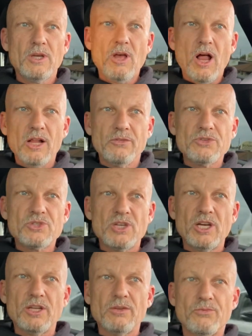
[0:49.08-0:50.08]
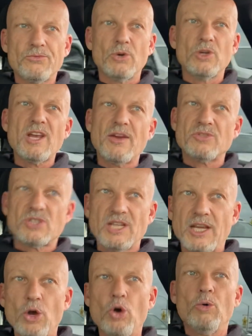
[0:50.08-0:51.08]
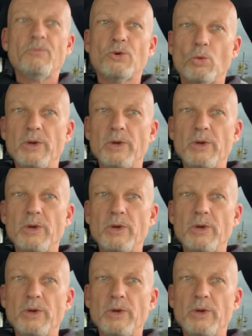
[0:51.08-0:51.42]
all of a sudden you have to stay home for